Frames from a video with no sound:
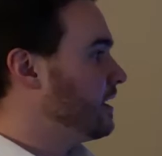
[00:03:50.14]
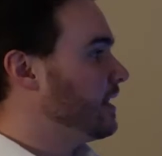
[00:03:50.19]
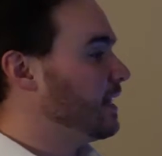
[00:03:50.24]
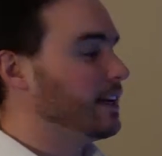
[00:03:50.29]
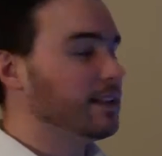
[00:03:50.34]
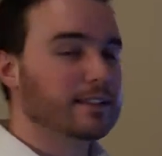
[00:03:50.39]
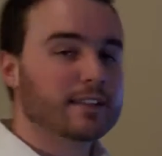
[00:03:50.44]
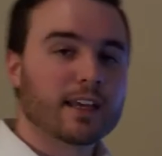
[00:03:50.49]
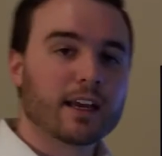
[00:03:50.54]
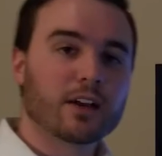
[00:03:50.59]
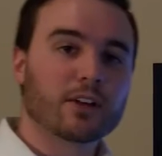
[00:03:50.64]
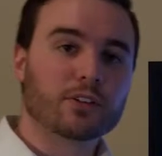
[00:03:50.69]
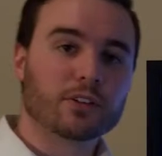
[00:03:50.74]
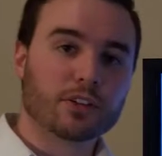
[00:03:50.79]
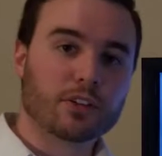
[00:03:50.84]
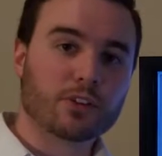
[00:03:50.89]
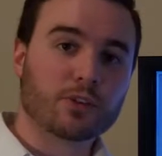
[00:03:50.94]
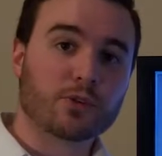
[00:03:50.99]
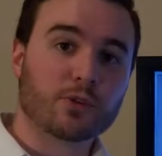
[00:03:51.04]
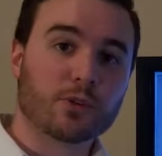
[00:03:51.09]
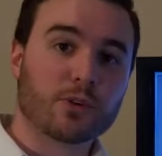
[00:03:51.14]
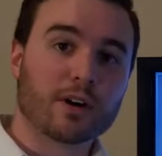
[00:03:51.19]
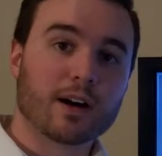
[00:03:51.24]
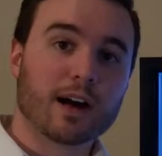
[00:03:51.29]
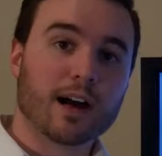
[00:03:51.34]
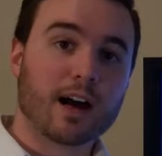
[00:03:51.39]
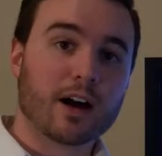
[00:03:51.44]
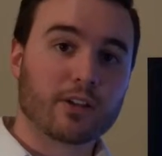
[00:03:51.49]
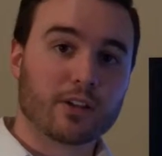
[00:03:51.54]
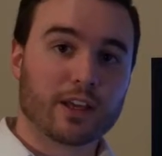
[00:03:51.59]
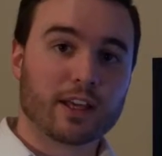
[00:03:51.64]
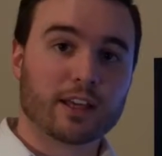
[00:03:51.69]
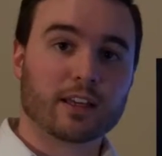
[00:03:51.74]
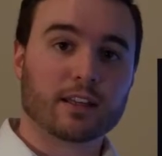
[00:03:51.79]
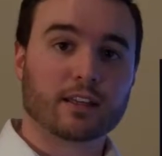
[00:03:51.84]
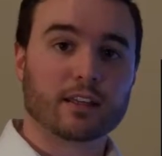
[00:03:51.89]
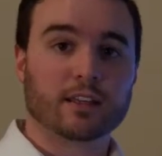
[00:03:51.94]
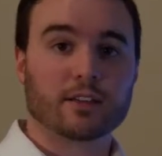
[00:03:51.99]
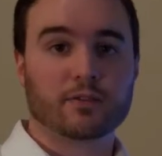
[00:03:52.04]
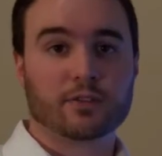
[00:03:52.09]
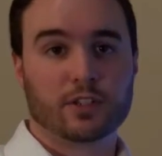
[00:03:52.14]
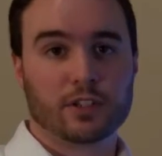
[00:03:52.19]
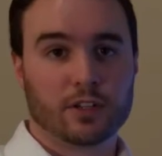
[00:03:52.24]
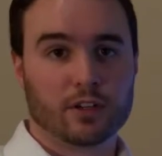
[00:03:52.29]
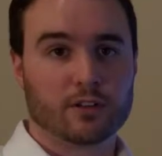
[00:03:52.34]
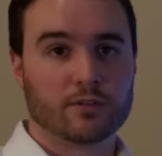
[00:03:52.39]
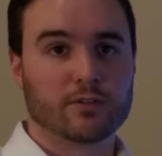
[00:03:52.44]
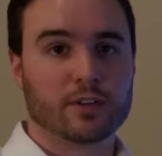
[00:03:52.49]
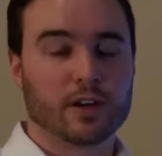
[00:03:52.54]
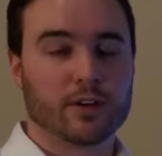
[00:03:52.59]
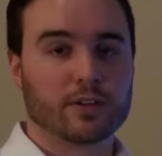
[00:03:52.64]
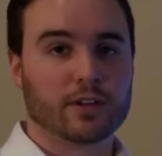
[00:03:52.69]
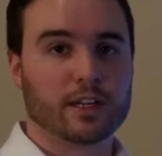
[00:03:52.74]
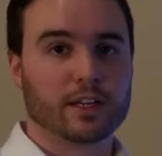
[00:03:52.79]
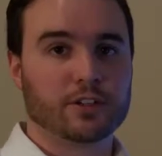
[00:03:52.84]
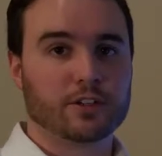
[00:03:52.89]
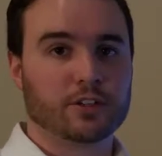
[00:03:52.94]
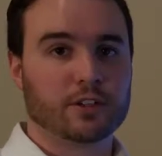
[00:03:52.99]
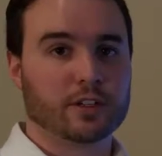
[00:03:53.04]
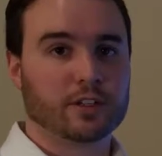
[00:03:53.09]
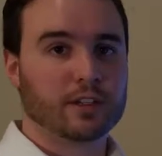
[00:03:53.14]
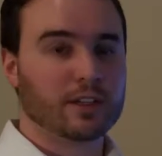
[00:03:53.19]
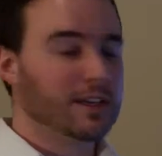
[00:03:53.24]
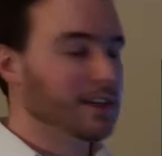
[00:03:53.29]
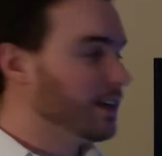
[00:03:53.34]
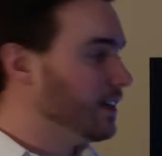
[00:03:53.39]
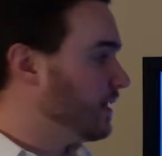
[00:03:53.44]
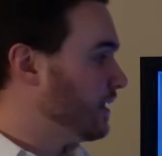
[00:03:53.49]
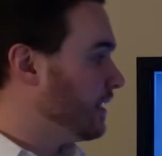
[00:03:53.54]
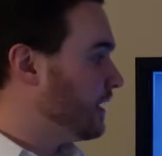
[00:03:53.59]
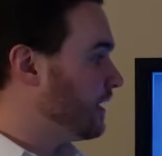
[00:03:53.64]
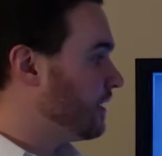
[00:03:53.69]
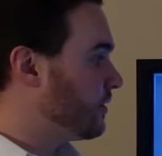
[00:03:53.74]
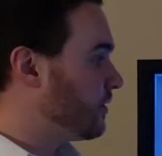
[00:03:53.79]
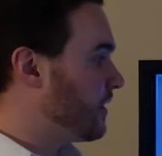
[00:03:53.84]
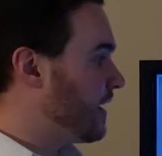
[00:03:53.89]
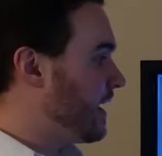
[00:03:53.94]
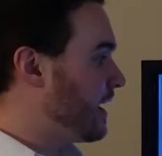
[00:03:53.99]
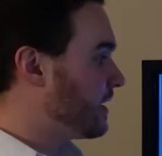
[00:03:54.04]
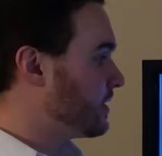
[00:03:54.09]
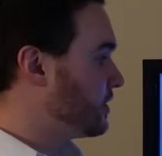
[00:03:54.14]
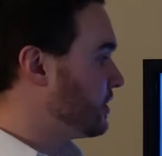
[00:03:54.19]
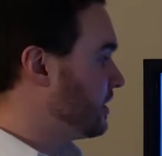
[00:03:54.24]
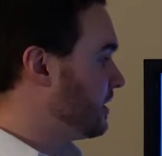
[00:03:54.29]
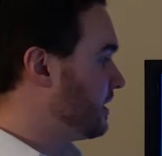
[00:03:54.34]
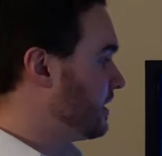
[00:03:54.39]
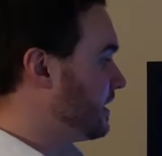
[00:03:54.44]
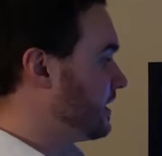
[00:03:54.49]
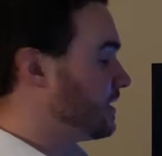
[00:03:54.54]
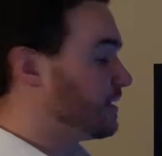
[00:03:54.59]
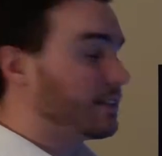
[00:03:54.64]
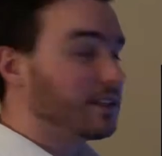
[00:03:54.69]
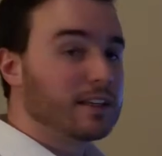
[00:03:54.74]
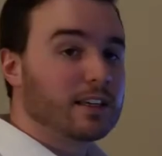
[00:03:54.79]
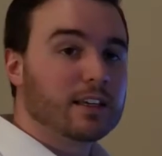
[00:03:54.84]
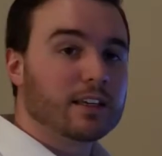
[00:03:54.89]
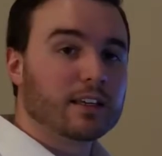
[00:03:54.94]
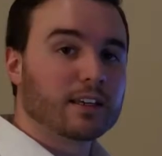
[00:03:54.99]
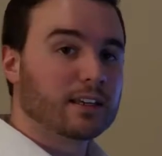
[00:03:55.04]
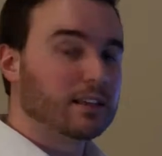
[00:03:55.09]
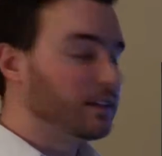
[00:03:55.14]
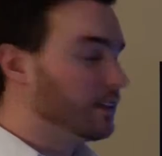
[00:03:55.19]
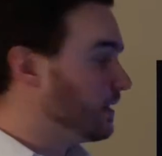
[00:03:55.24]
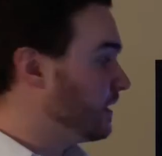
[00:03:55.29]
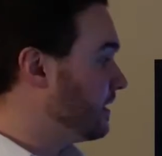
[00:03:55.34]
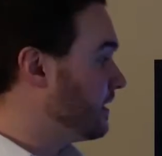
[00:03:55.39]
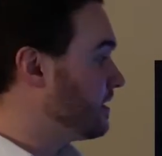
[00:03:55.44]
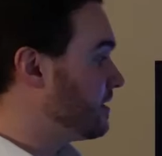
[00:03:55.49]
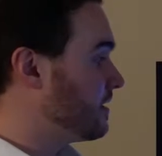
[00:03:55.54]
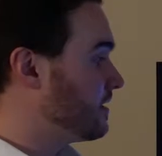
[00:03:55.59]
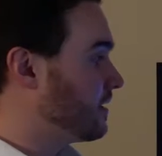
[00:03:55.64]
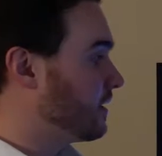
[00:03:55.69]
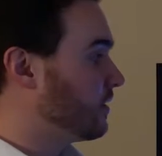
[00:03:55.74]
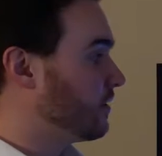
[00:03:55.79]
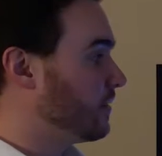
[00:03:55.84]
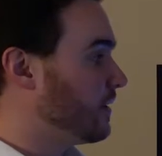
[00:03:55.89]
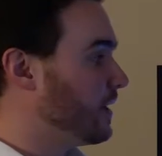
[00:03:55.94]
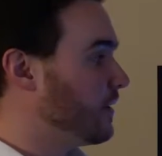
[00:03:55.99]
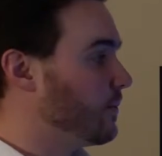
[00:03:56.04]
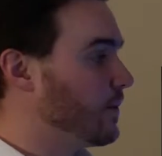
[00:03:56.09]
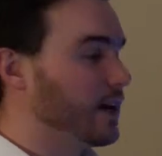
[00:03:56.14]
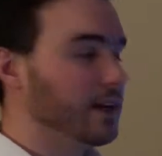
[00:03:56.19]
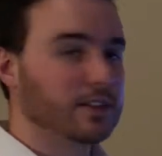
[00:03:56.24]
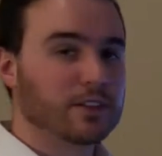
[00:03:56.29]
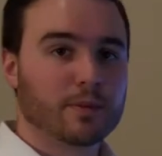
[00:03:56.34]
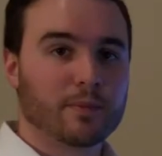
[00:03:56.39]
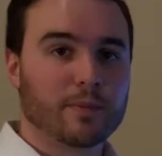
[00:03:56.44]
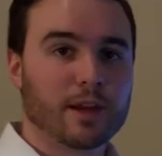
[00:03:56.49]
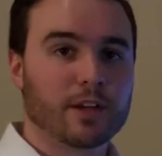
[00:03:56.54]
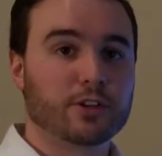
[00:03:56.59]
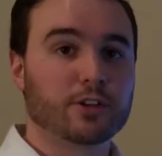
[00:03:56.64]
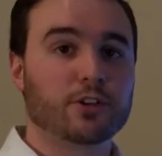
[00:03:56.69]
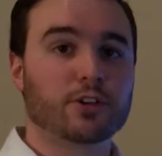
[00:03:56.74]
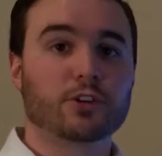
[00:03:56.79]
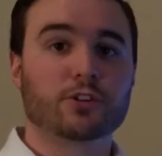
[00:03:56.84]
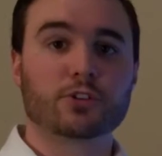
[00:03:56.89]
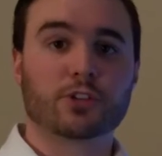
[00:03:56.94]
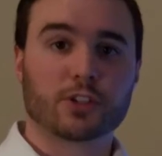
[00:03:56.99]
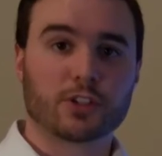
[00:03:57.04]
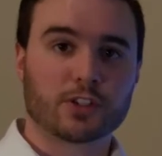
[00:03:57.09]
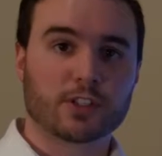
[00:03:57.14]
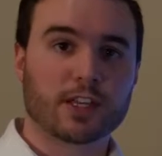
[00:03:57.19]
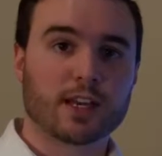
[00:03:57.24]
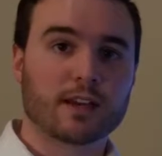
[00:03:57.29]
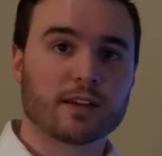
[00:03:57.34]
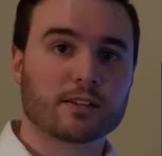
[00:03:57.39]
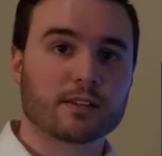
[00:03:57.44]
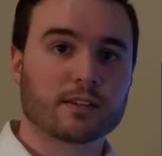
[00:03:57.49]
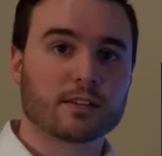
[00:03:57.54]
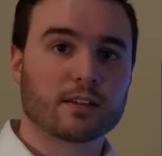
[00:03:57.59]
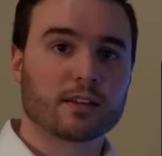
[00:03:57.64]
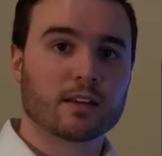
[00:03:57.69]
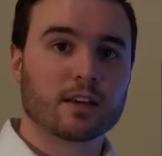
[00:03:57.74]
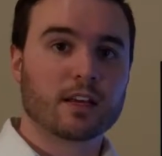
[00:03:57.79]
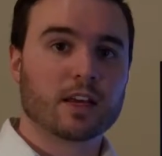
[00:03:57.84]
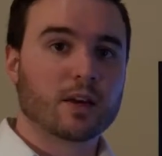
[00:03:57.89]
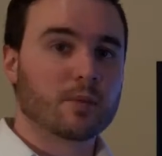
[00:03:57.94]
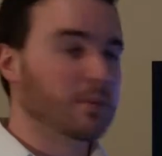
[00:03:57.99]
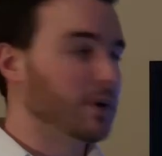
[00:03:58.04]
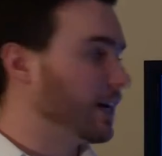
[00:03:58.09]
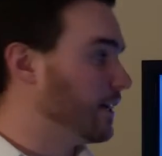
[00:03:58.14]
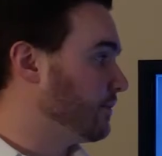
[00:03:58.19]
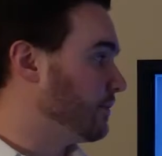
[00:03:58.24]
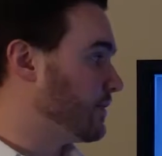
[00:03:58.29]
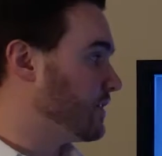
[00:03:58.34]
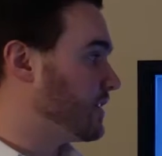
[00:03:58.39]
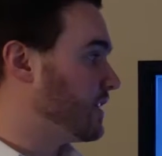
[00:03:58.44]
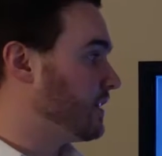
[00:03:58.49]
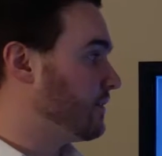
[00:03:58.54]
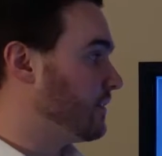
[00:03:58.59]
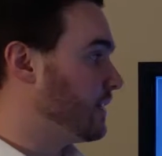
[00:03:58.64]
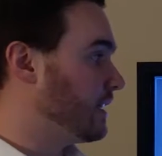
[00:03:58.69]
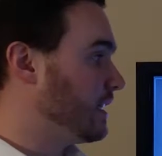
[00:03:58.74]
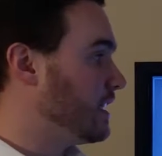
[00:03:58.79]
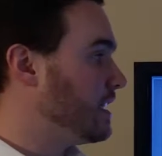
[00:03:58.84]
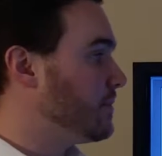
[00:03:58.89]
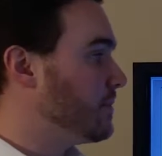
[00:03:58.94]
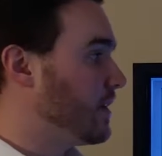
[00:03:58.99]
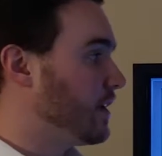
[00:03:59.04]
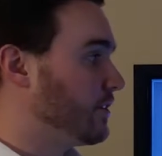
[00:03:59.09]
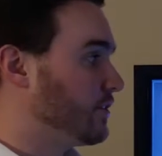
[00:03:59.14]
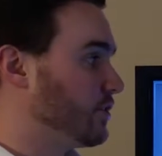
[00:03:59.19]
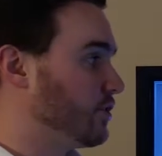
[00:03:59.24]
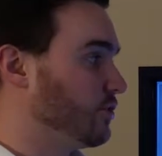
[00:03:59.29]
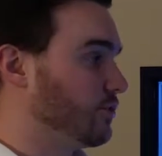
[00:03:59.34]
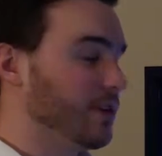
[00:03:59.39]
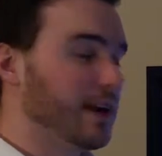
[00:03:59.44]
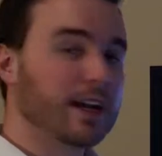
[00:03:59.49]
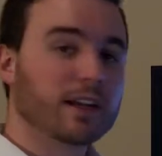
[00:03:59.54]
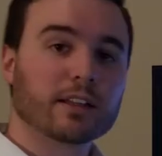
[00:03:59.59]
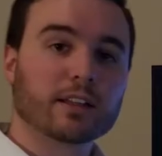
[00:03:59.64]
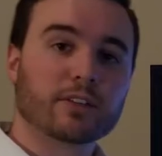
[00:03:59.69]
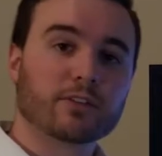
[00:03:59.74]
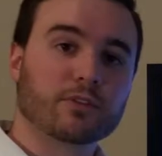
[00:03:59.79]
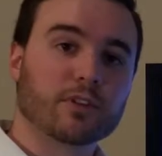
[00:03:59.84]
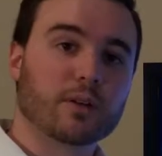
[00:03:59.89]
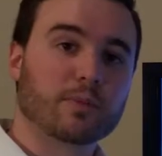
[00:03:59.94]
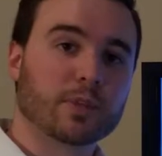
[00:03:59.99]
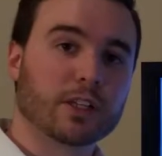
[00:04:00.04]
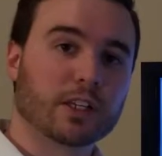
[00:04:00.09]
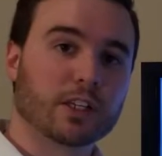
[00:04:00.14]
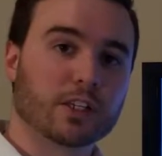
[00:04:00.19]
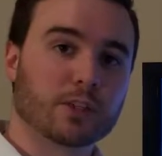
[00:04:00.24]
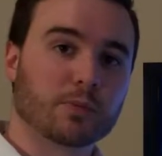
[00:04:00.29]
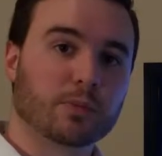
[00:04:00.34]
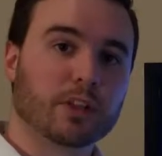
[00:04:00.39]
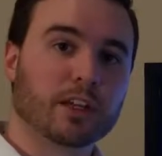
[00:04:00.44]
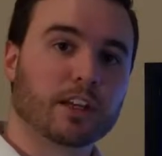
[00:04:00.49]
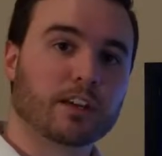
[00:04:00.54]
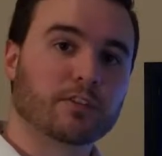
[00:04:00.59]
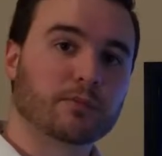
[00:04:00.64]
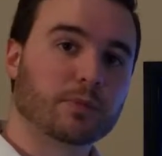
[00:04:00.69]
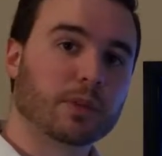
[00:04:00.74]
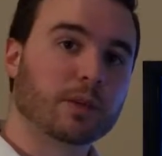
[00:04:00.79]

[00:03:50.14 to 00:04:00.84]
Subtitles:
and tell you how they can give to your foundation. Interaction is key, and this is a great way to measure your success by receiving emails directly from the display of